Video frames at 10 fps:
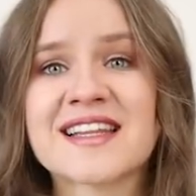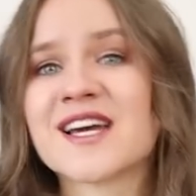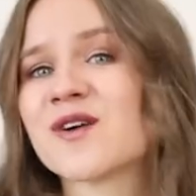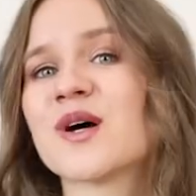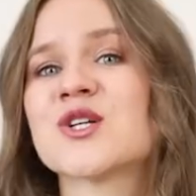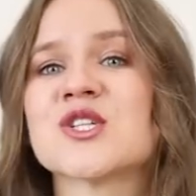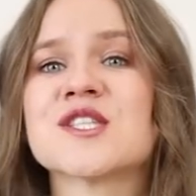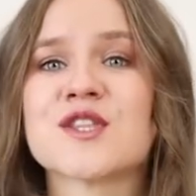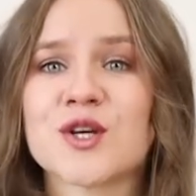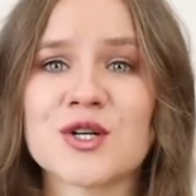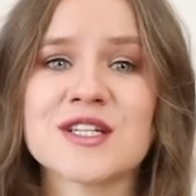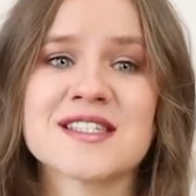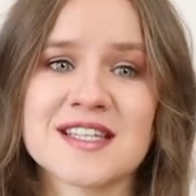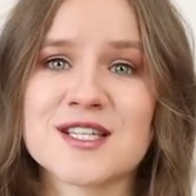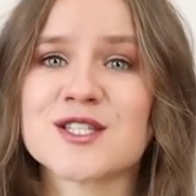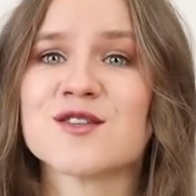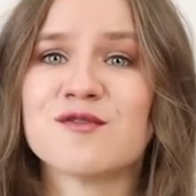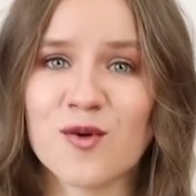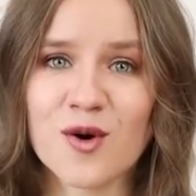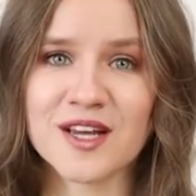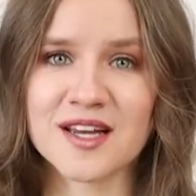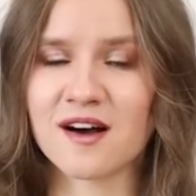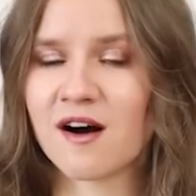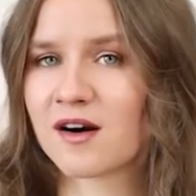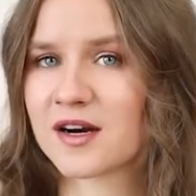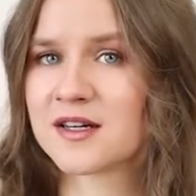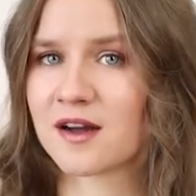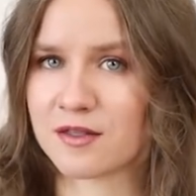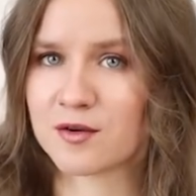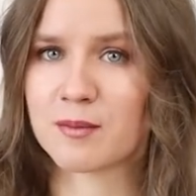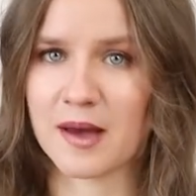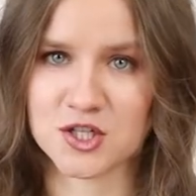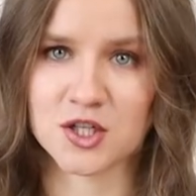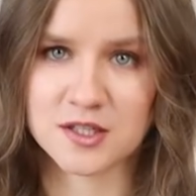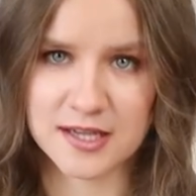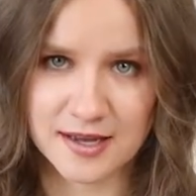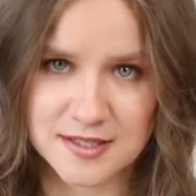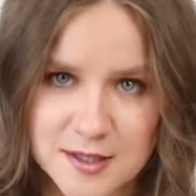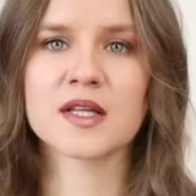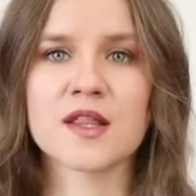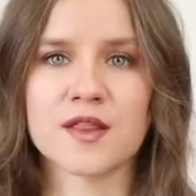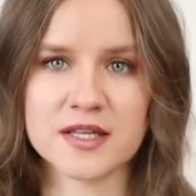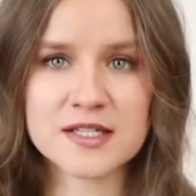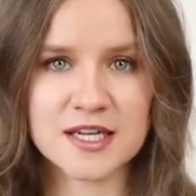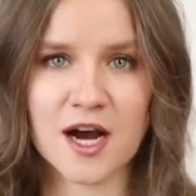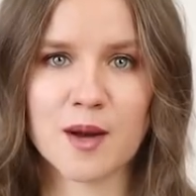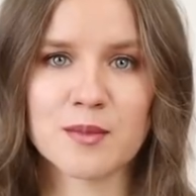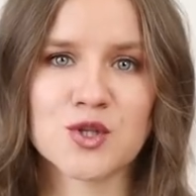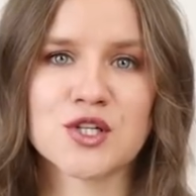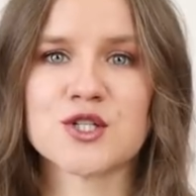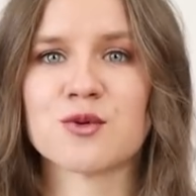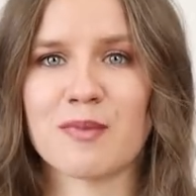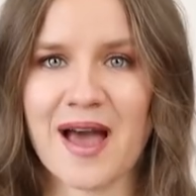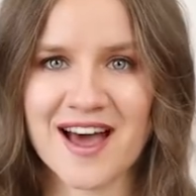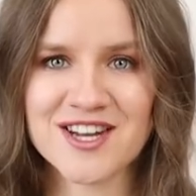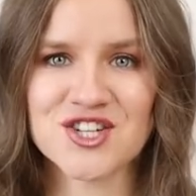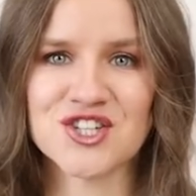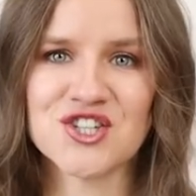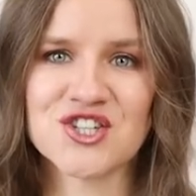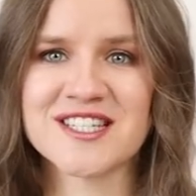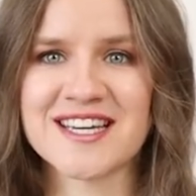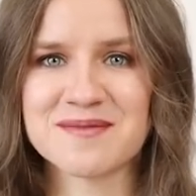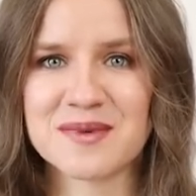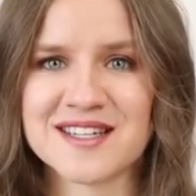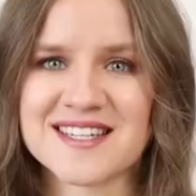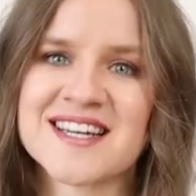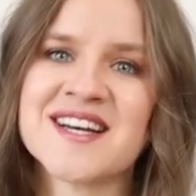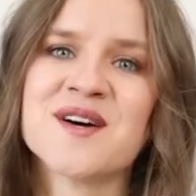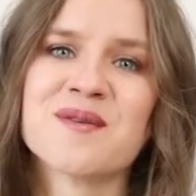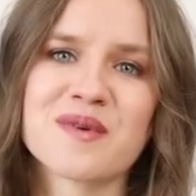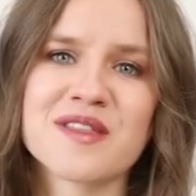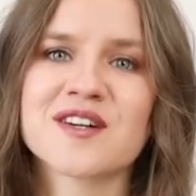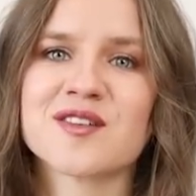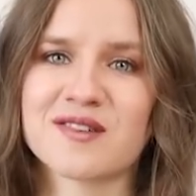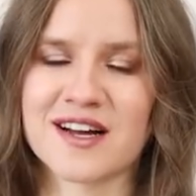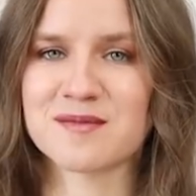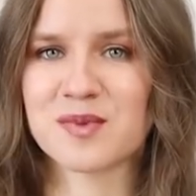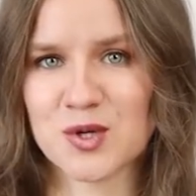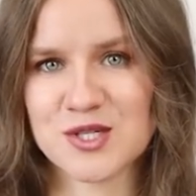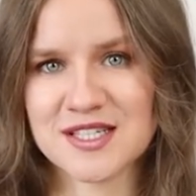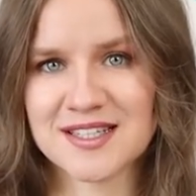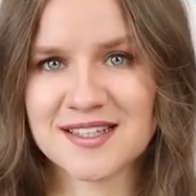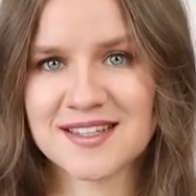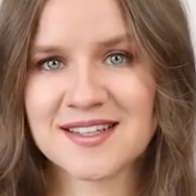questions 36 to 40 are another matching task. This time you need to match each statement with the correct person.